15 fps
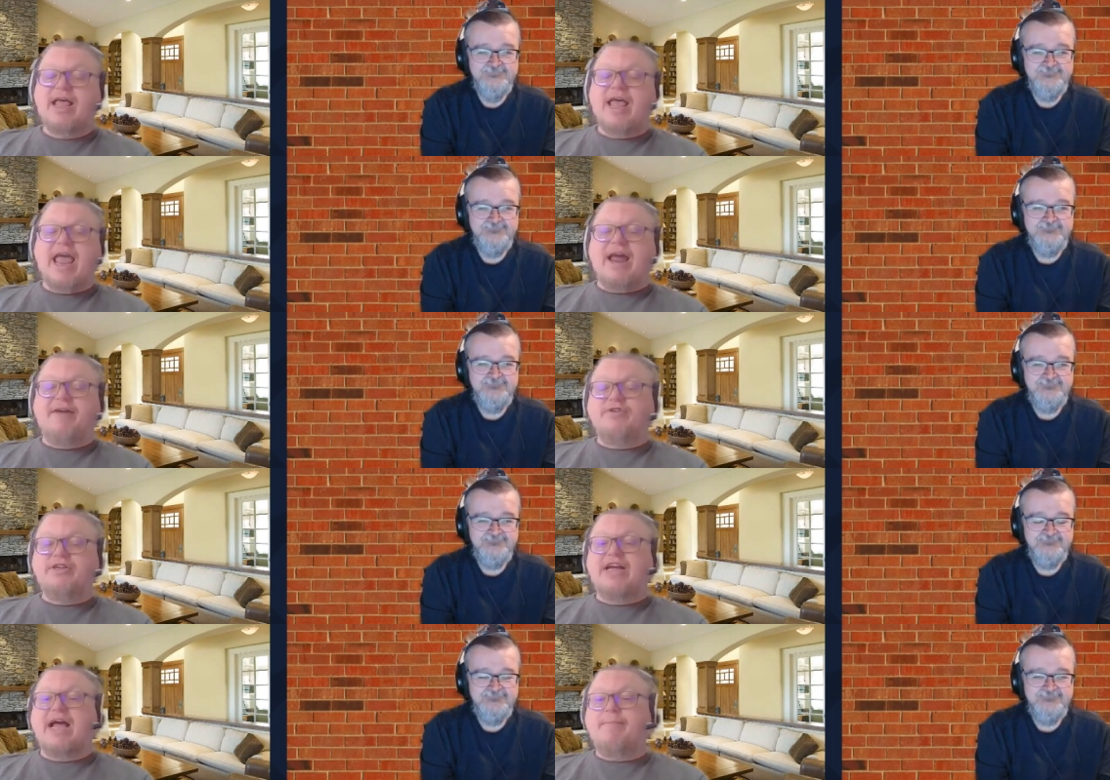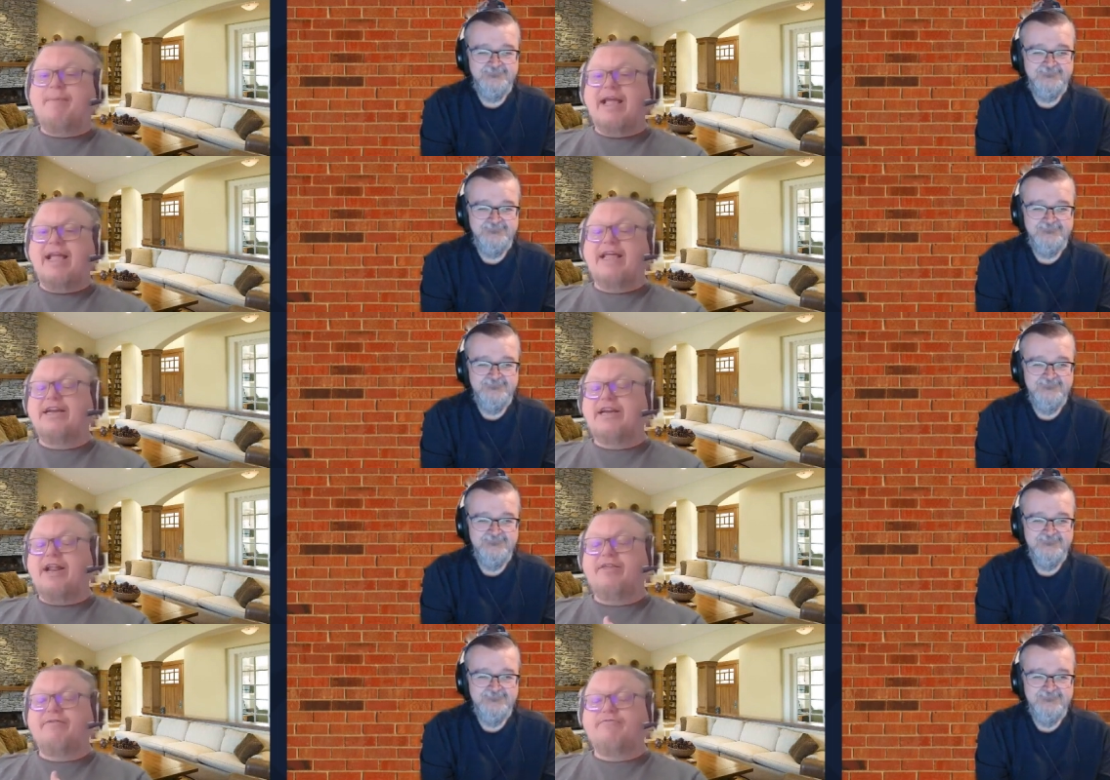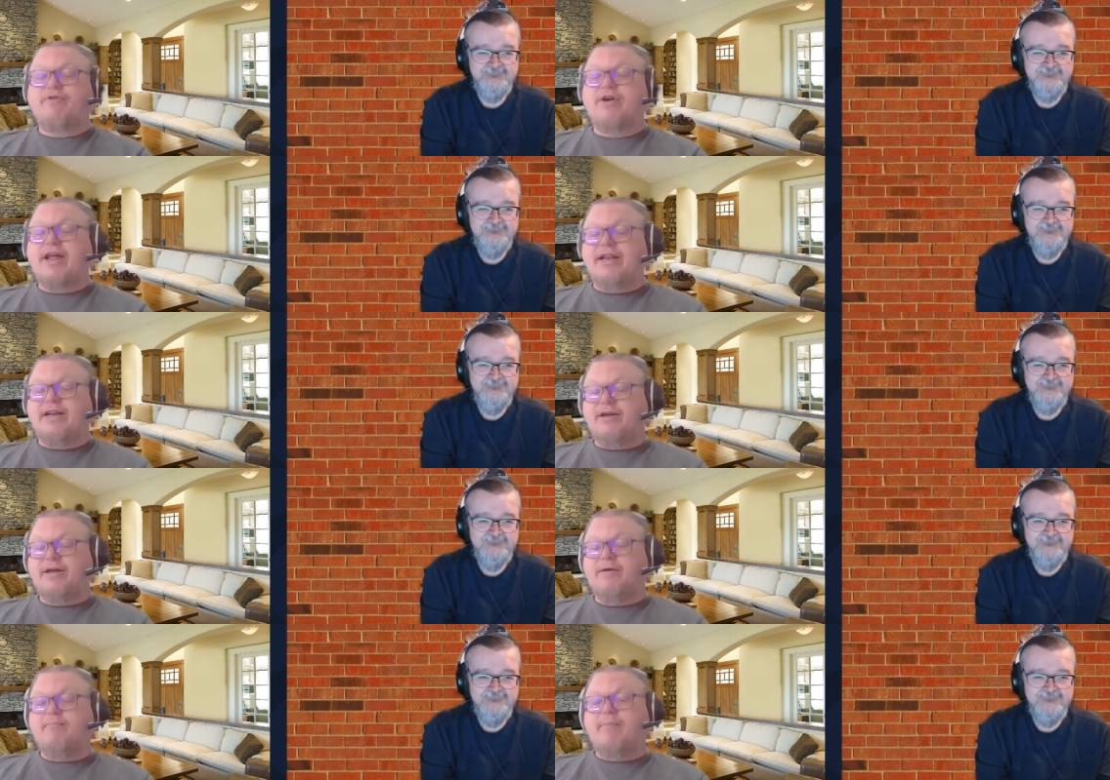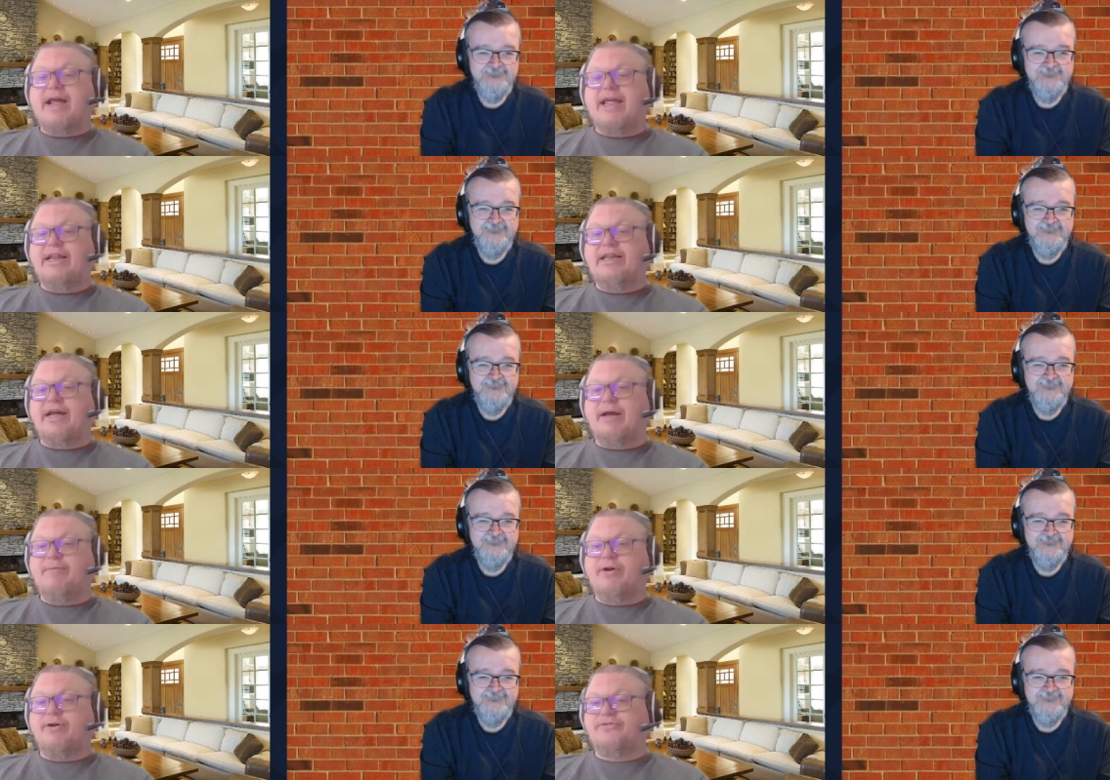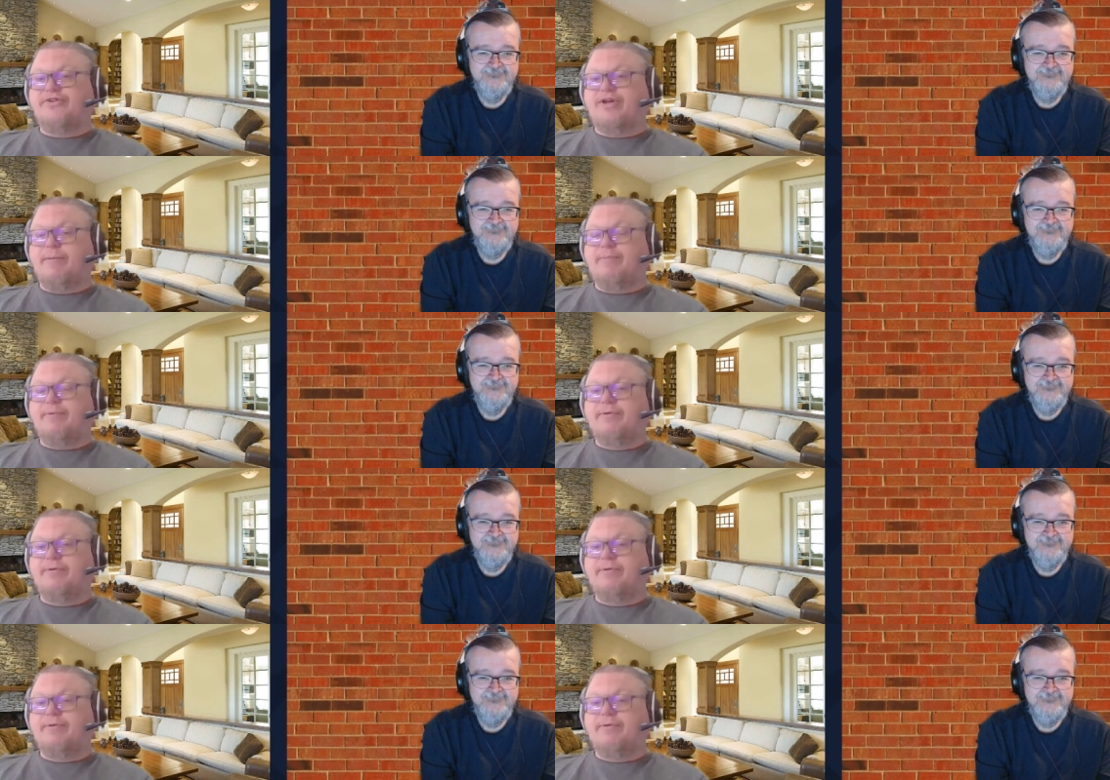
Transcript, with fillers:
Speaker 1: Every time I get another friend, my income goes up.